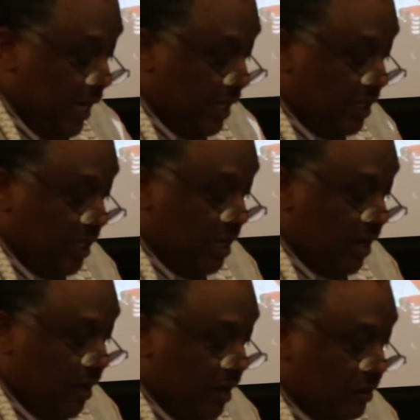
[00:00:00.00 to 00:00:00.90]
and the
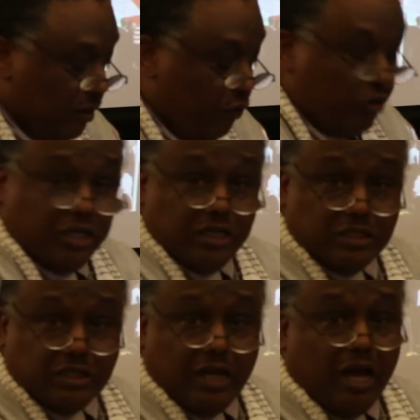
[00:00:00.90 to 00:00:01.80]

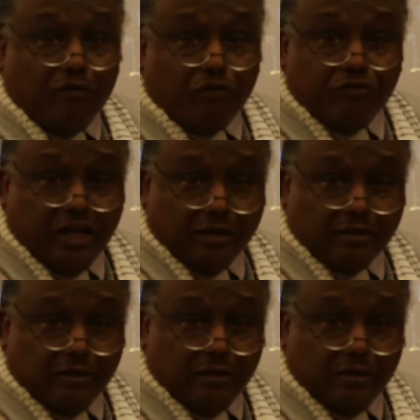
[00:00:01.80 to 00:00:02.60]
foreigners half of that.